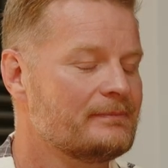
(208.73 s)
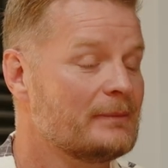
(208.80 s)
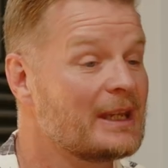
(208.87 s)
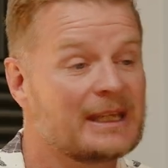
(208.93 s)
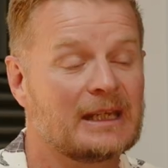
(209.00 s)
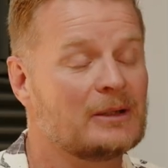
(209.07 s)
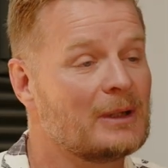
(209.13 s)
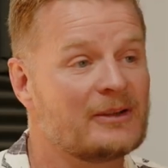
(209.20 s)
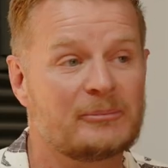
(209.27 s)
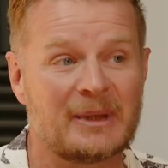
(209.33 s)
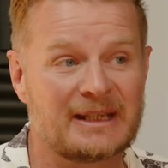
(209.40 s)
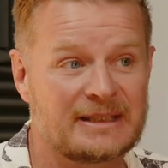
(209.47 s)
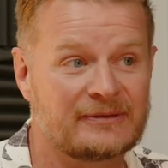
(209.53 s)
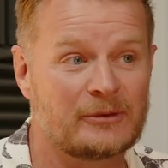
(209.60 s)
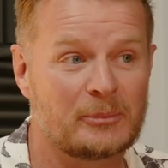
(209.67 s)
making life
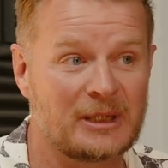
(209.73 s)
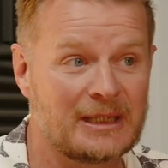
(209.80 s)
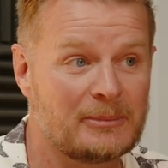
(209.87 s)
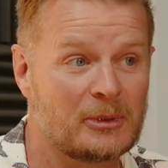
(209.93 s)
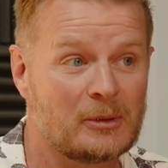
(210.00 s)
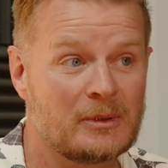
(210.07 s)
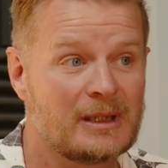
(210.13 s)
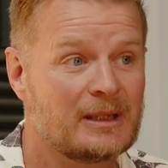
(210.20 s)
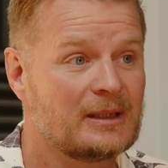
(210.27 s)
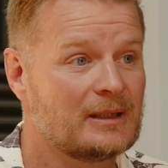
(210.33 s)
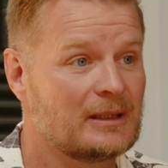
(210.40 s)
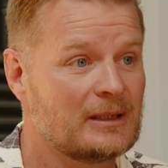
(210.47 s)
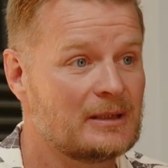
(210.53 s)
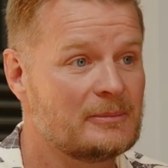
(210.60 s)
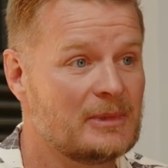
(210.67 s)
better for people,
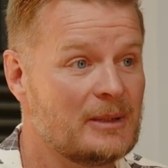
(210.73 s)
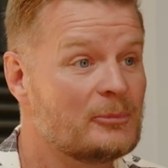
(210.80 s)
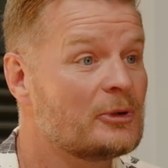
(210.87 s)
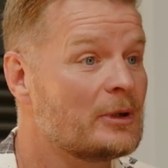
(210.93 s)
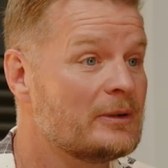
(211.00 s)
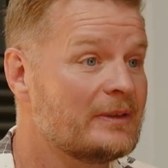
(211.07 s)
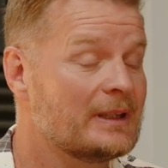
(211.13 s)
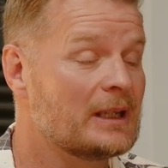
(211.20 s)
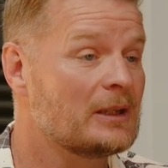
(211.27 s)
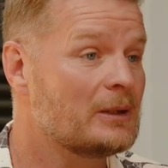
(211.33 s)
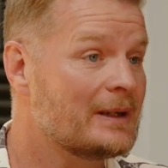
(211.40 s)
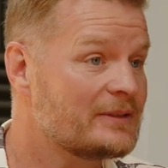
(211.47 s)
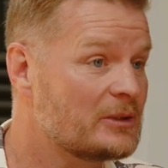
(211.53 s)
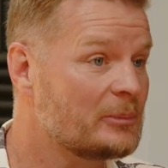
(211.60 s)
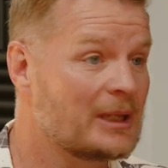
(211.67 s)
improving the
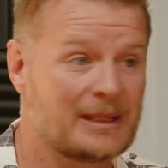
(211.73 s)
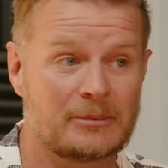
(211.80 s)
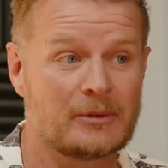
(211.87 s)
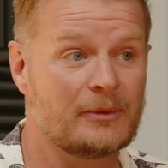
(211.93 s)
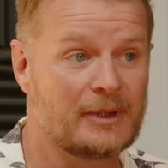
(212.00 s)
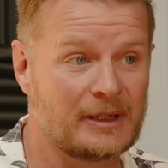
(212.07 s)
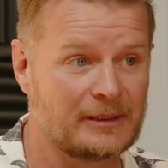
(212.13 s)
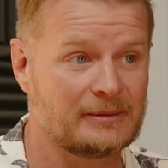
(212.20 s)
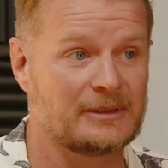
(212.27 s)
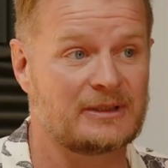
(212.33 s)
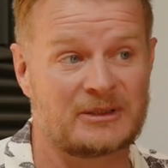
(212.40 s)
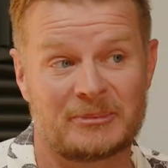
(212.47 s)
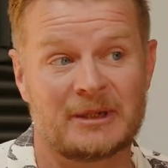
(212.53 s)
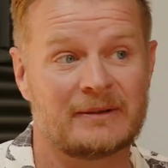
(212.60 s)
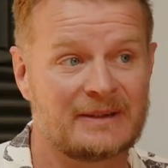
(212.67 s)
lives of people that are
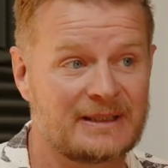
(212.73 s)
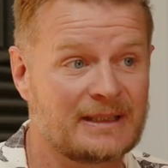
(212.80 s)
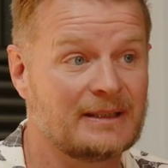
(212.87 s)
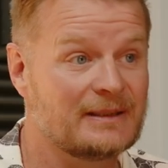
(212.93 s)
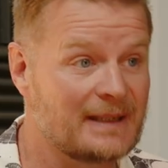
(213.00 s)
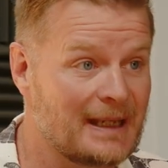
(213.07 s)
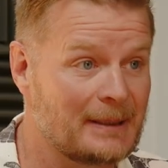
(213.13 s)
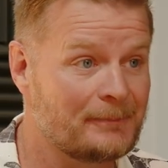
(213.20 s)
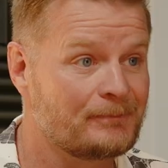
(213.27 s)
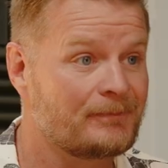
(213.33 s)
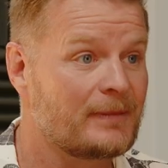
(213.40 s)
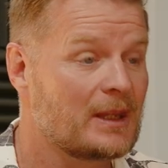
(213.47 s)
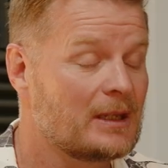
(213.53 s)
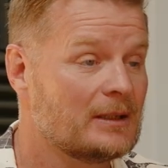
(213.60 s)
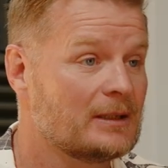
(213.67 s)
experiencing debt,
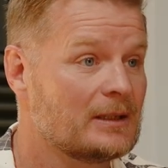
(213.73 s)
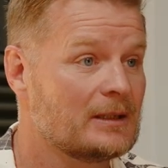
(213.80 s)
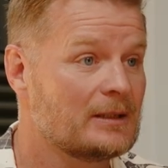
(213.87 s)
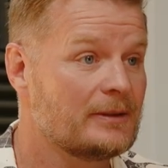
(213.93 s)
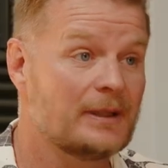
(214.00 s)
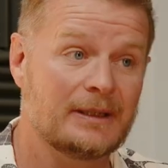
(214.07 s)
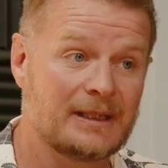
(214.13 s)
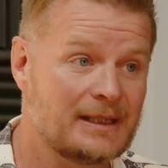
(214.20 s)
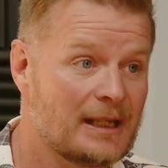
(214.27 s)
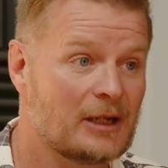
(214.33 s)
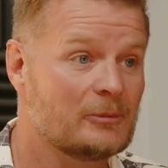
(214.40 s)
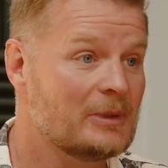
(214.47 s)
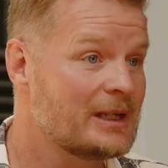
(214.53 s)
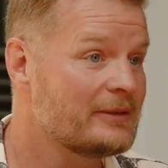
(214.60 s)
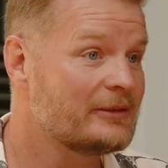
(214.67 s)
that need
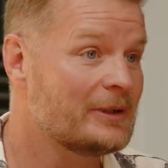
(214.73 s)
help with their